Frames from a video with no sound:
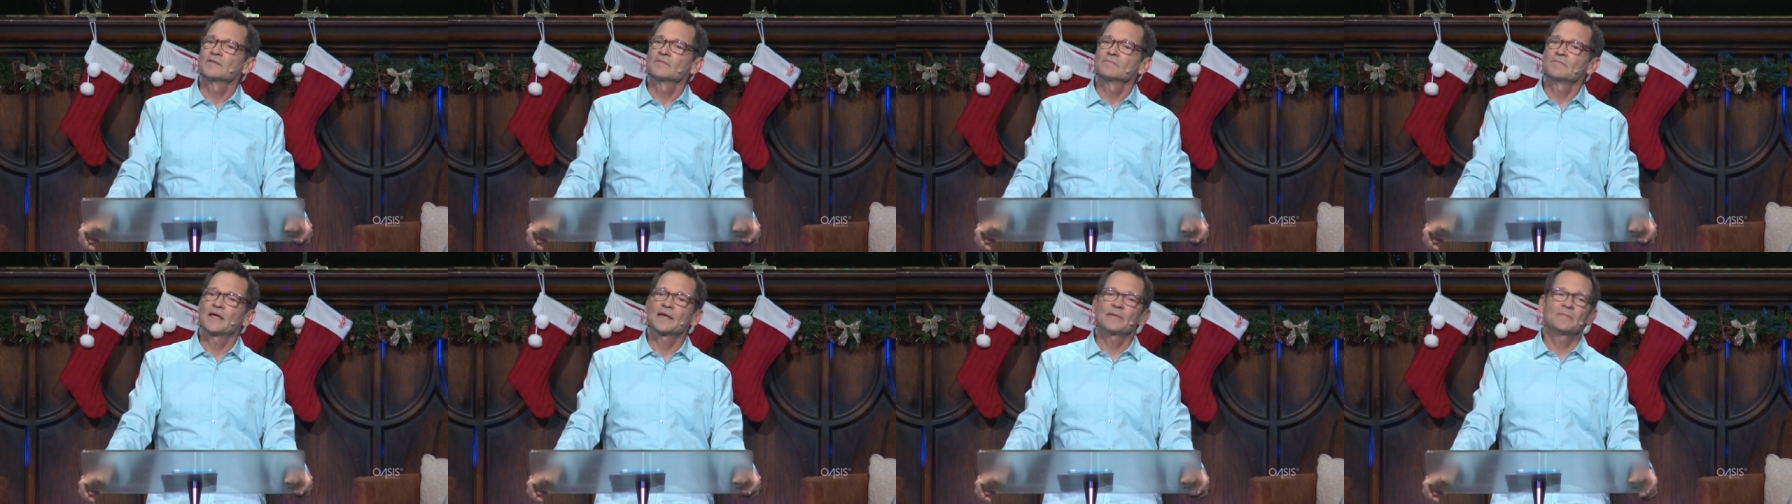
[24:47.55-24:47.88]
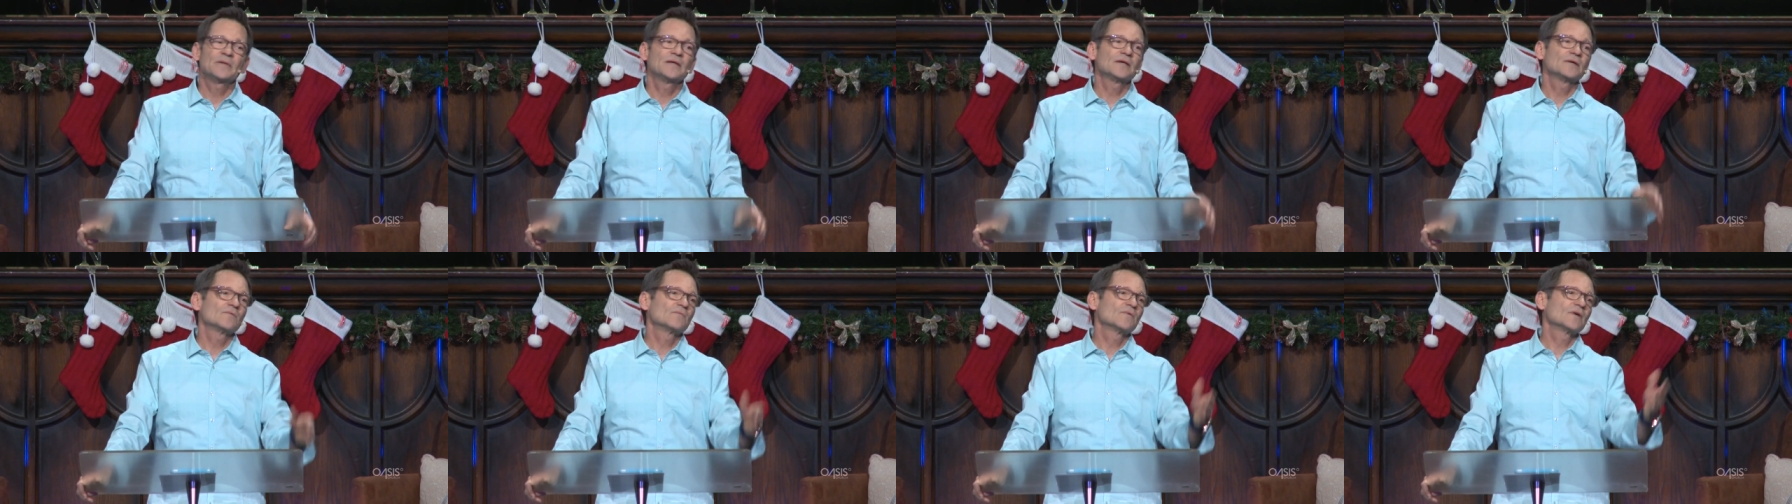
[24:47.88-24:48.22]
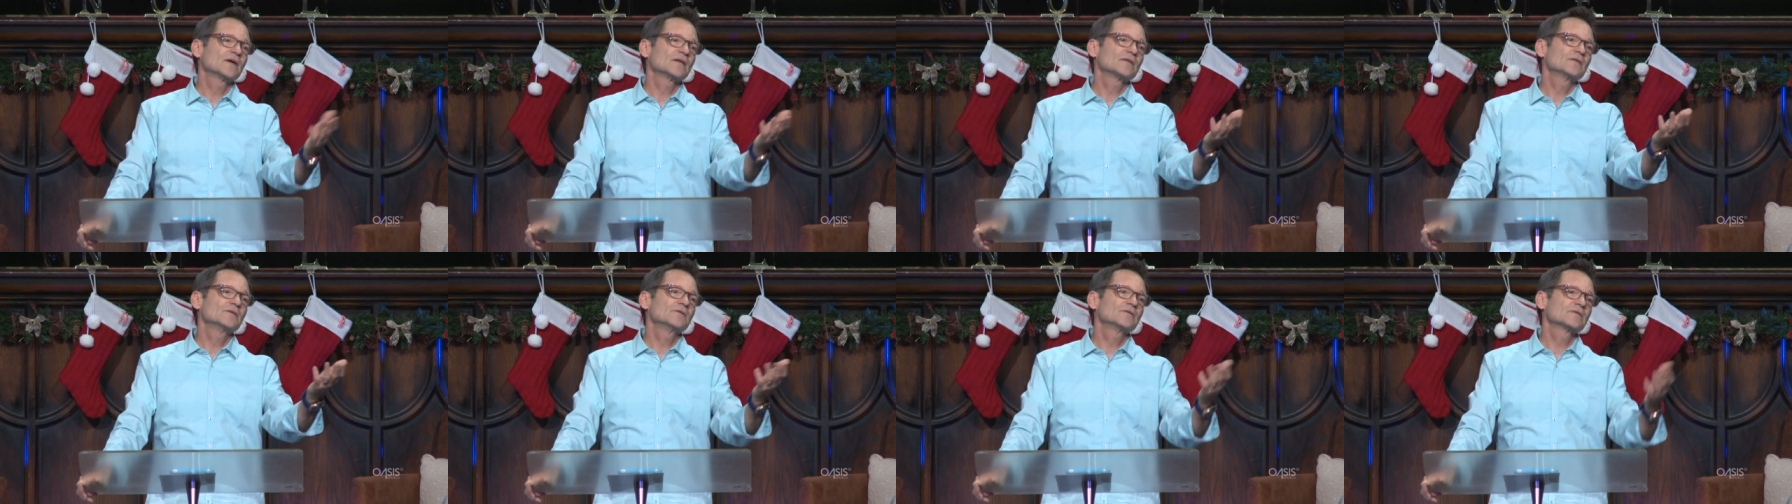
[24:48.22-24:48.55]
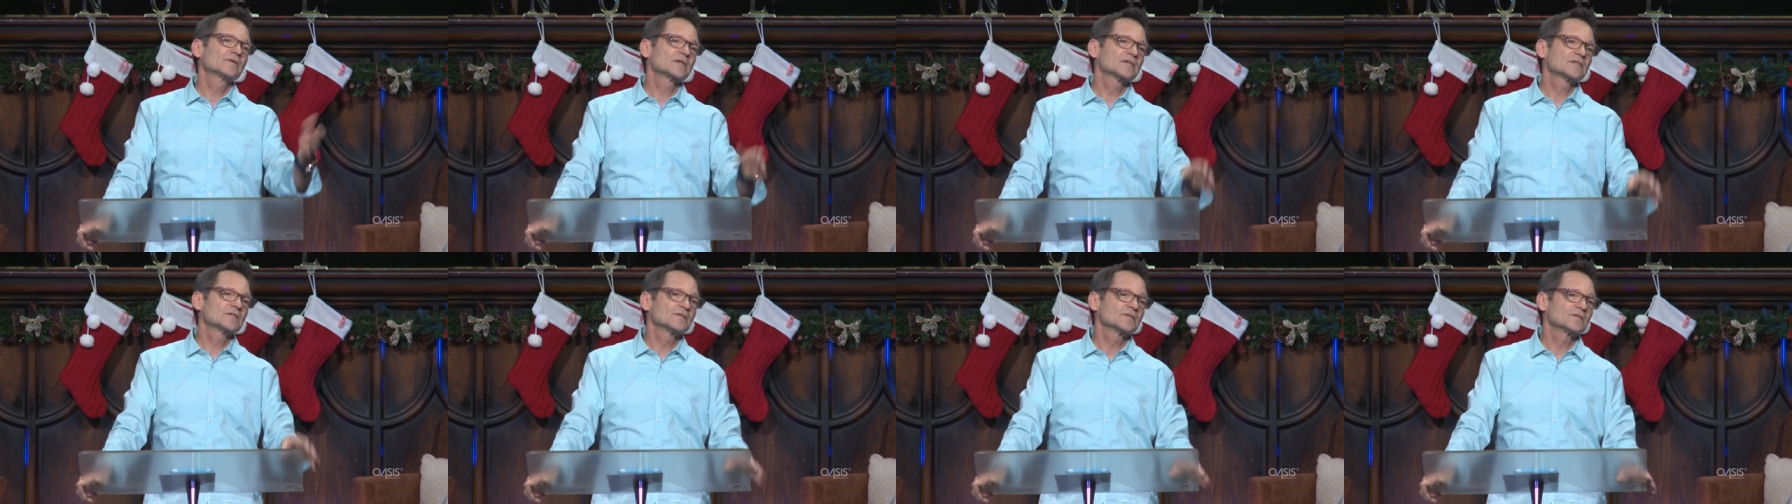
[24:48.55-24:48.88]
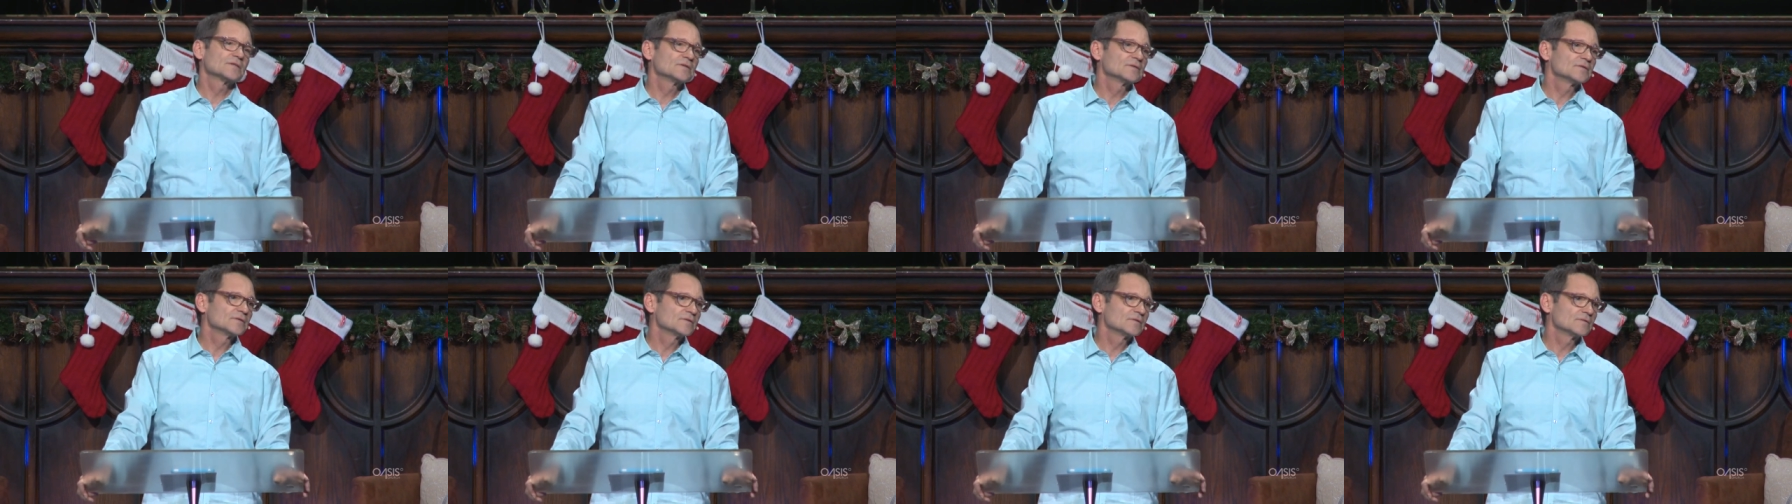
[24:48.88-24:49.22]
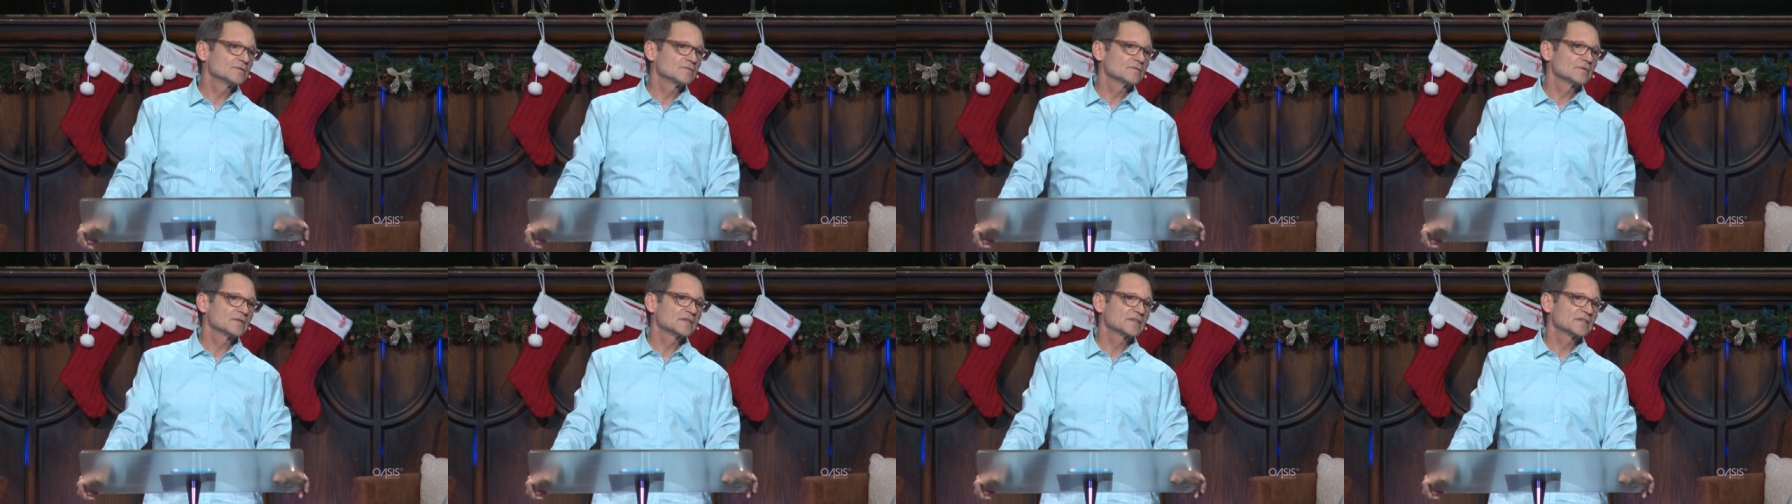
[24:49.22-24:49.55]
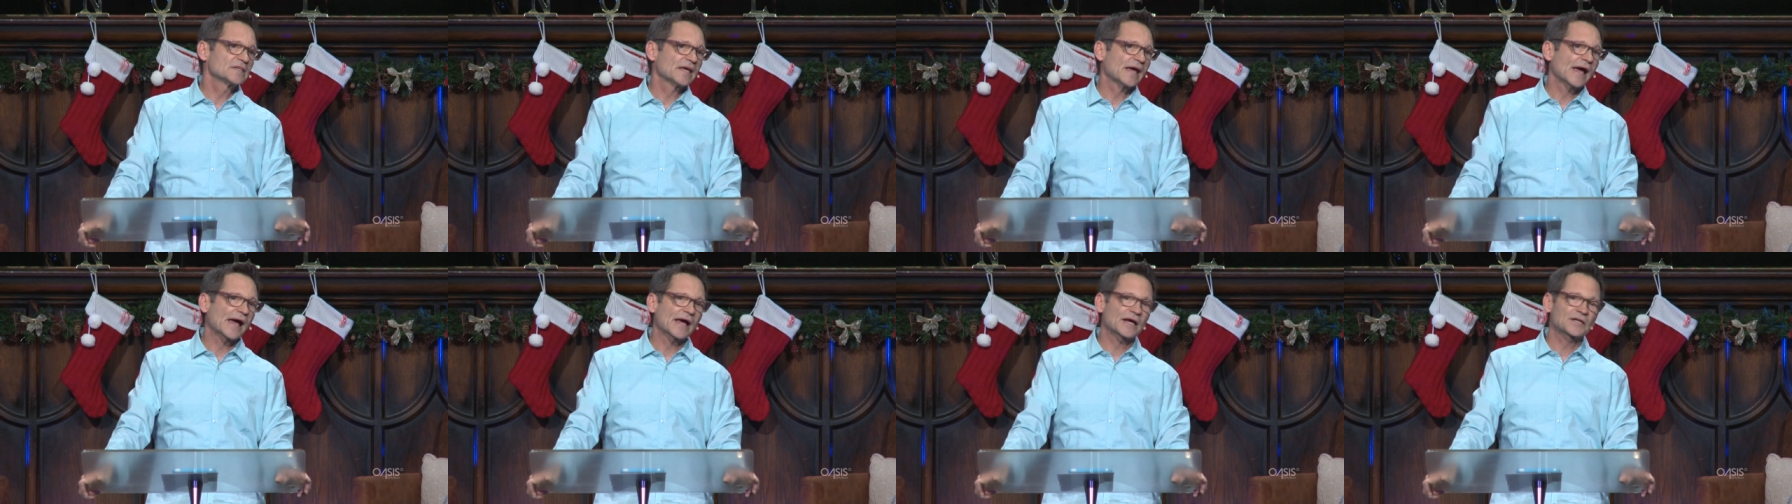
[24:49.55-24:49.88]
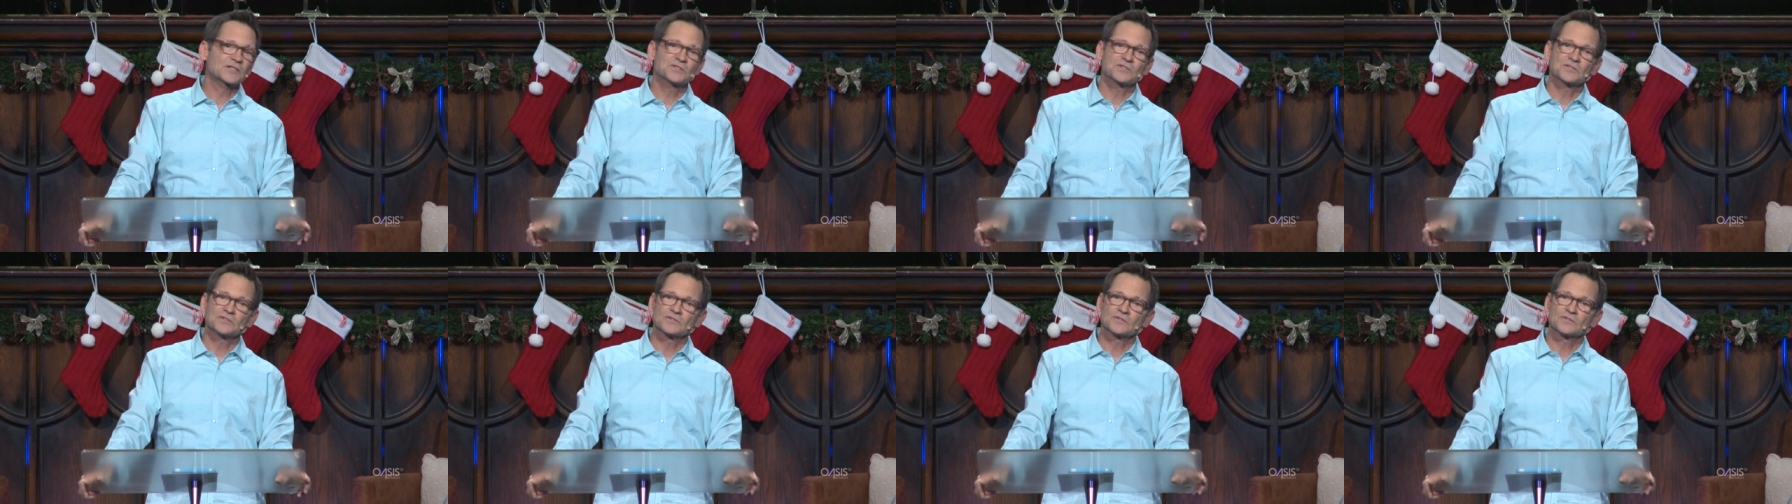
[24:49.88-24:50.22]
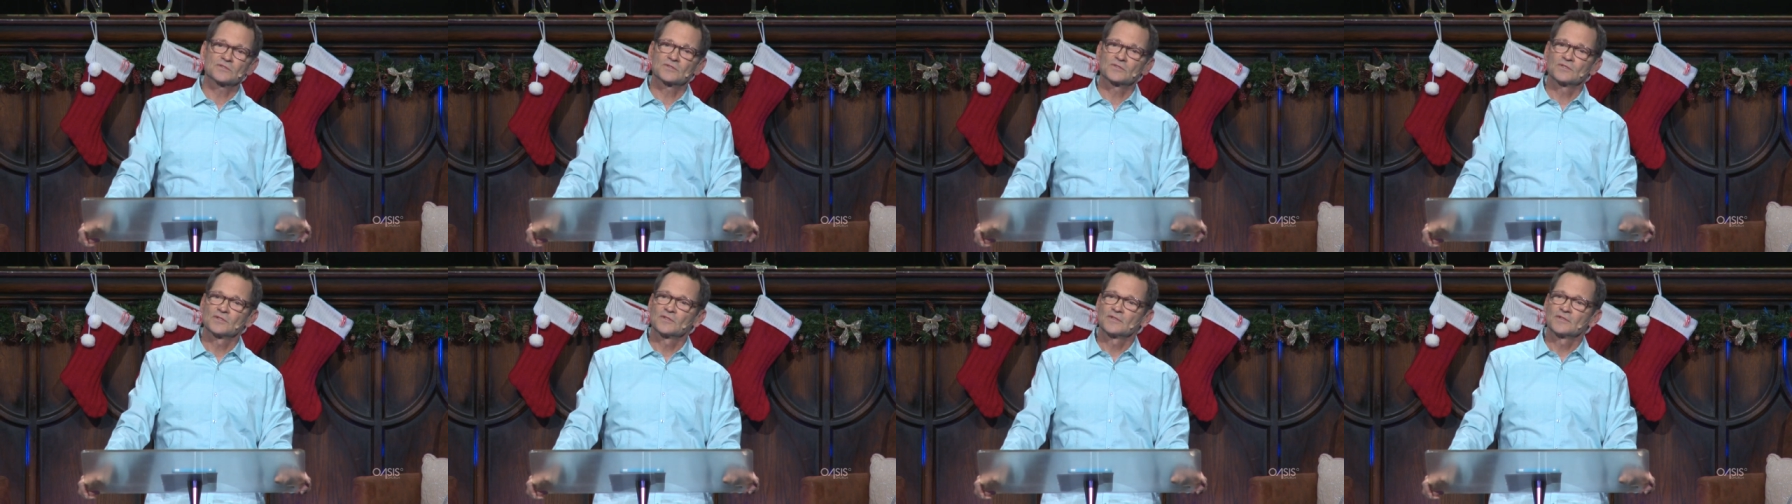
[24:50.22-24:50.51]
maybe what you could do with the actions,